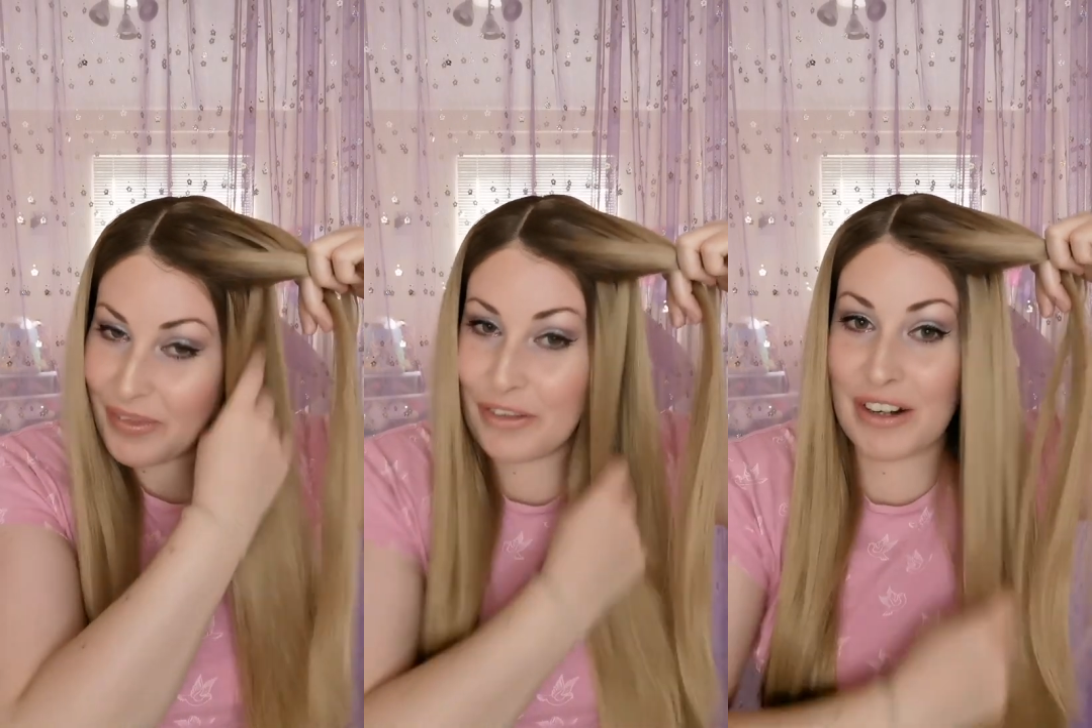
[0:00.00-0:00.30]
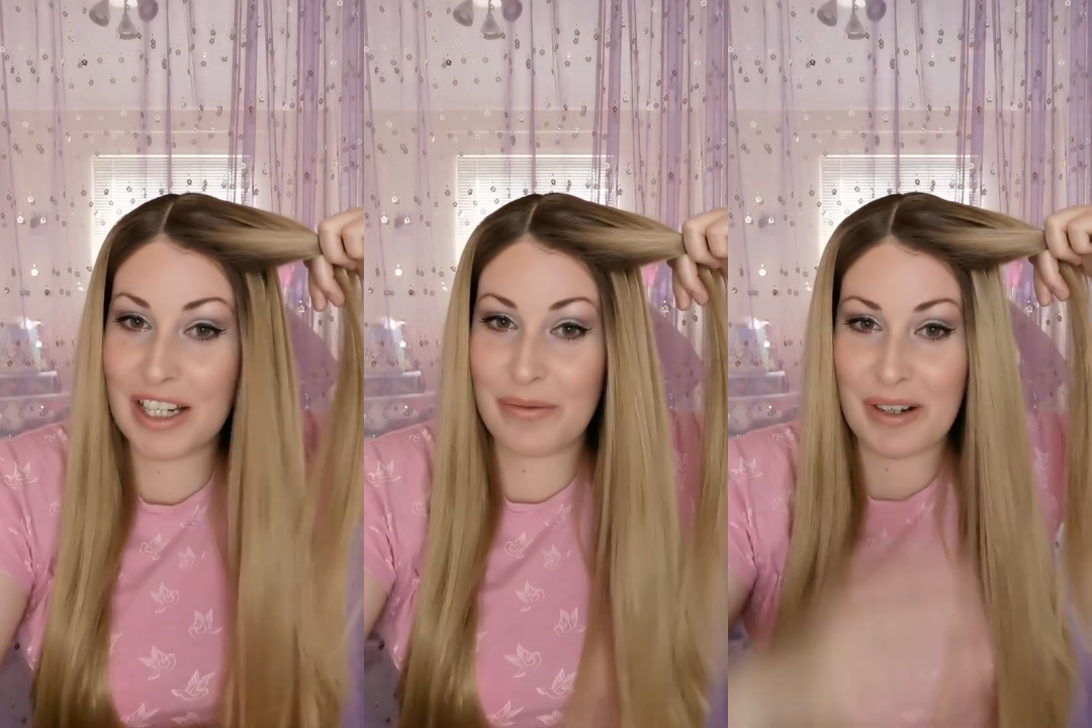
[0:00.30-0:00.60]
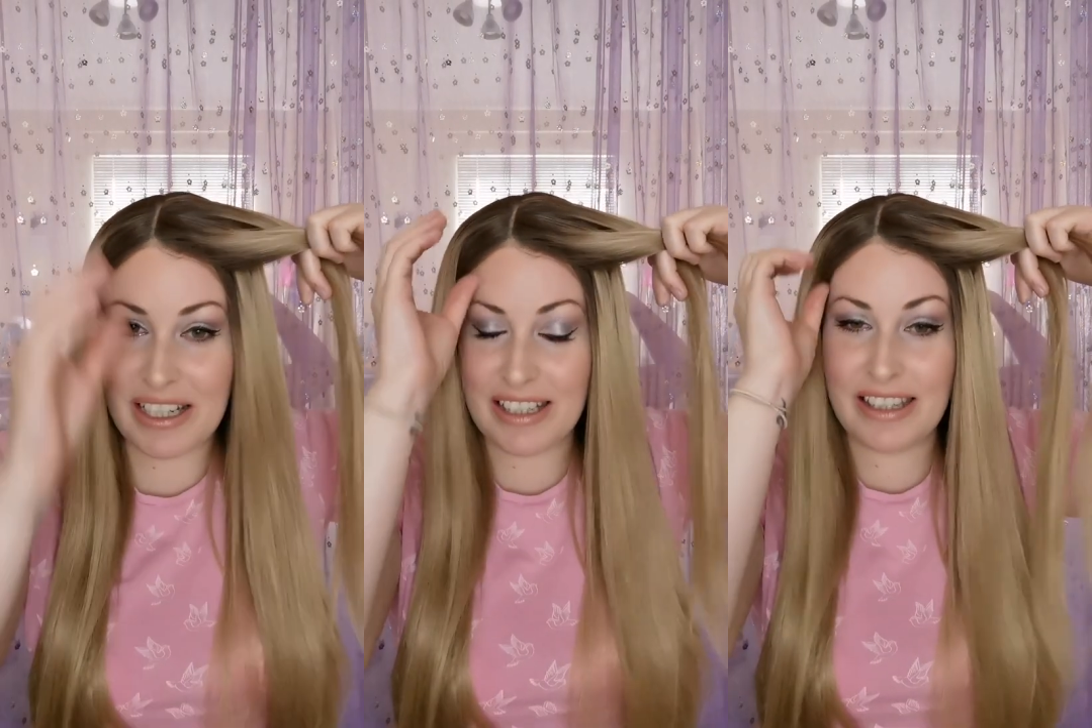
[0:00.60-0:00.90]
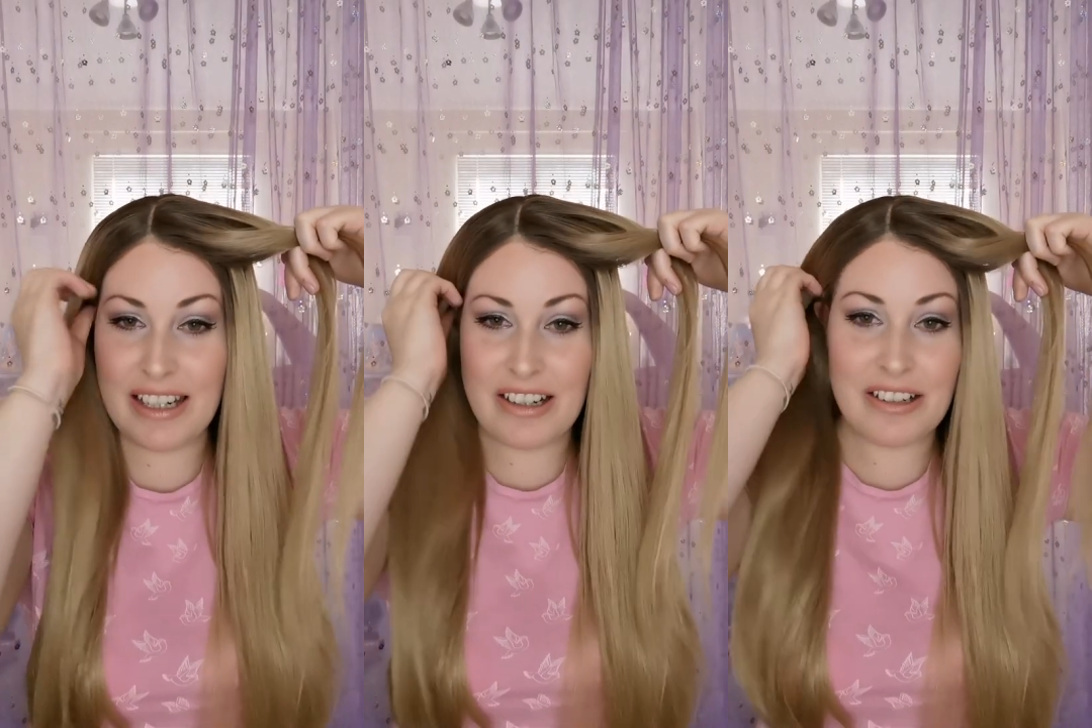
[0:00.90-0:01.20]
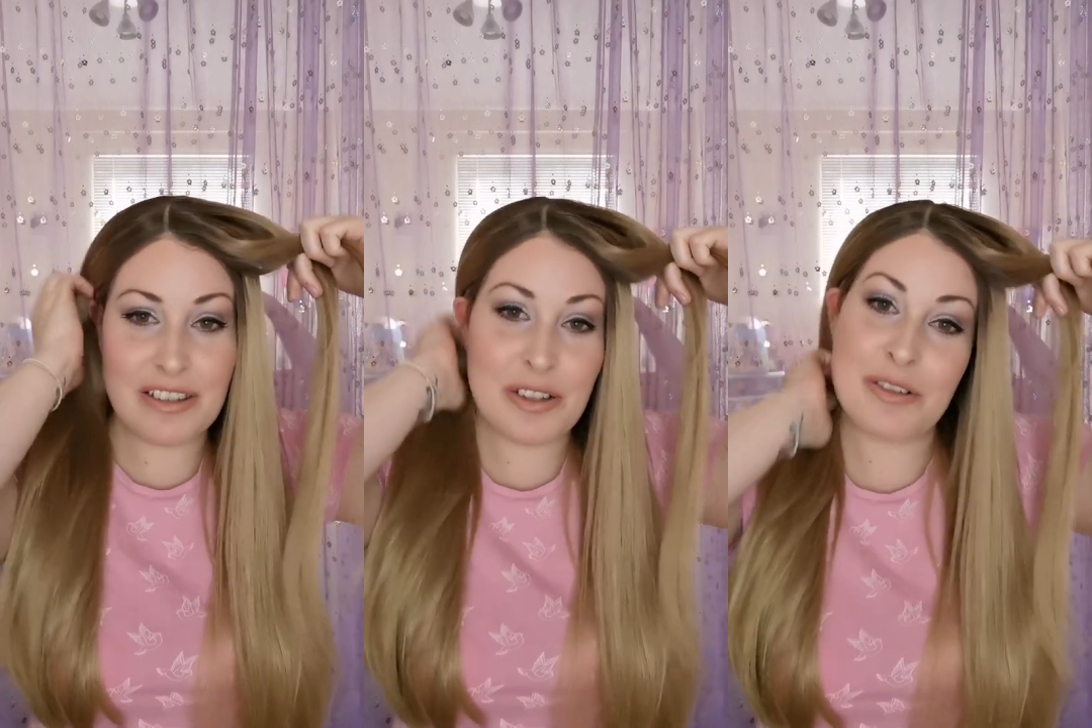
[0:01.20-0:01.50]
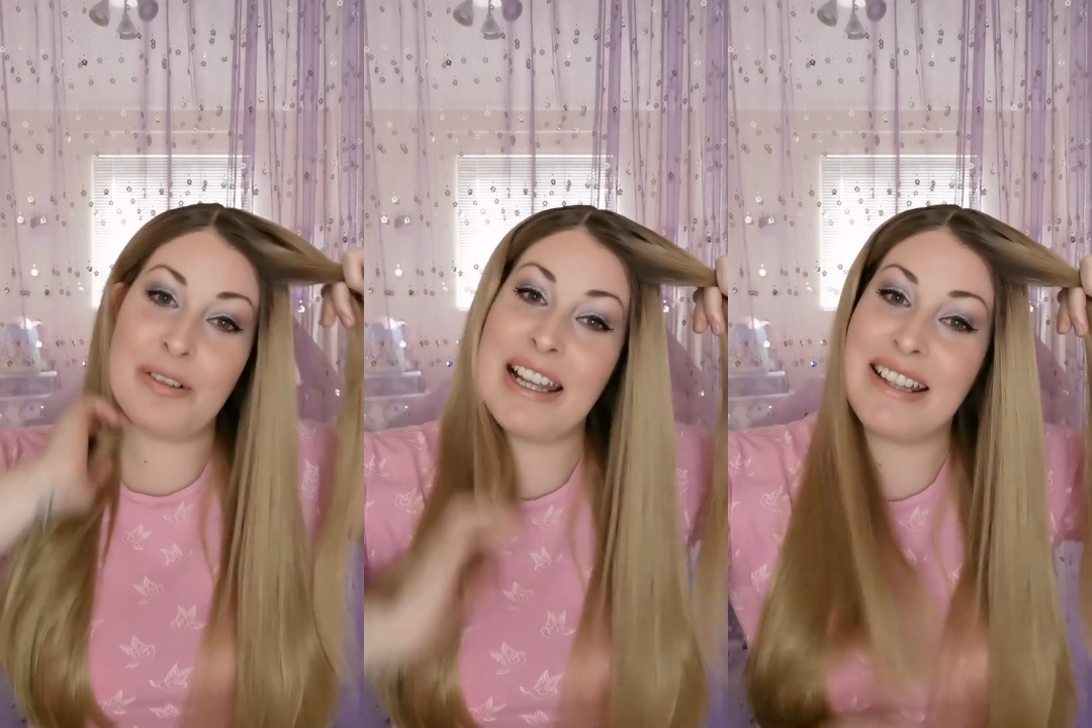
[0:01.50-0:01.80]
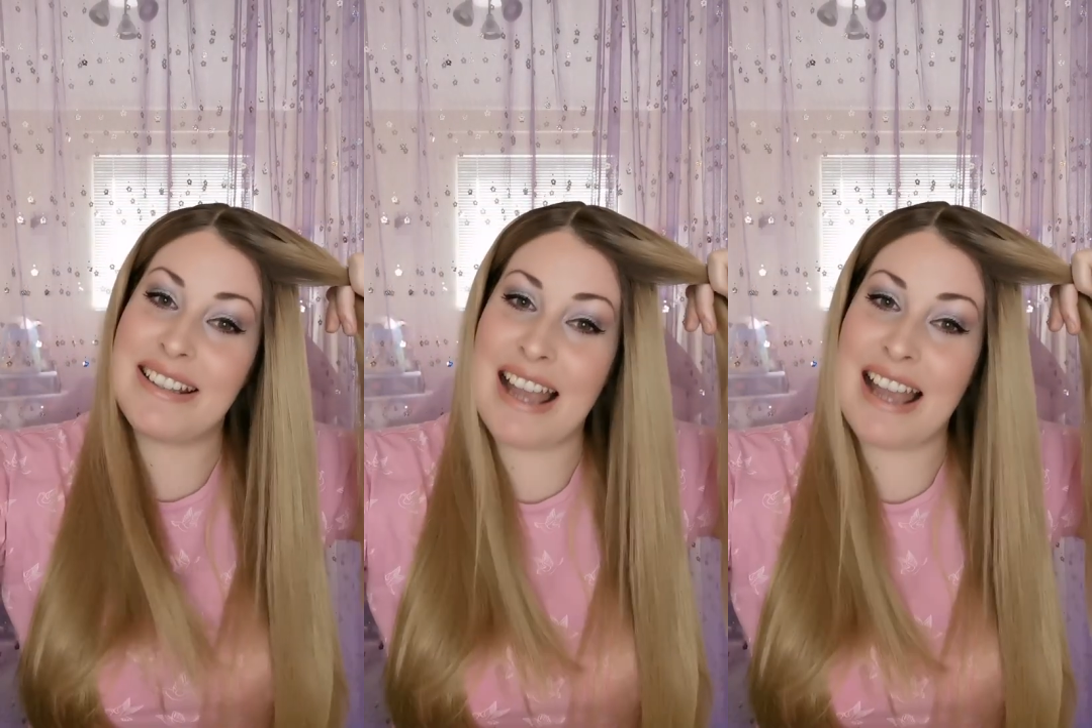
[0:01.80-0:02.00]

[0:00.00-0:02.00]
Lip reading: French braided their wigs,